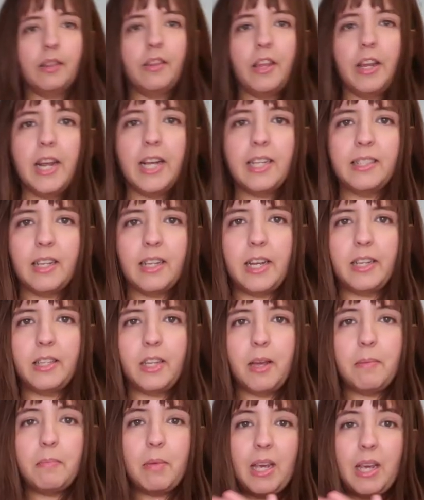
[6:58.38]
The next
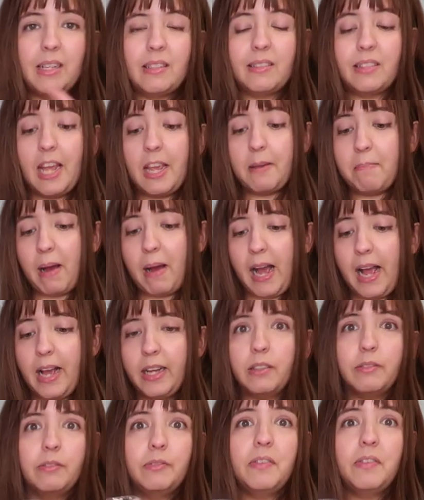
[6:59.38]
item is a
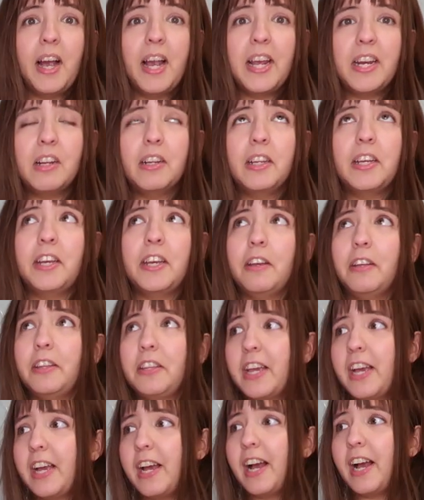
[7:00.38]
bag.
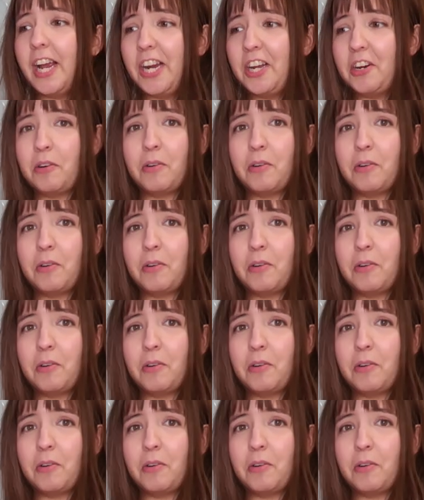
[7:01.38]
Finally, yeah, I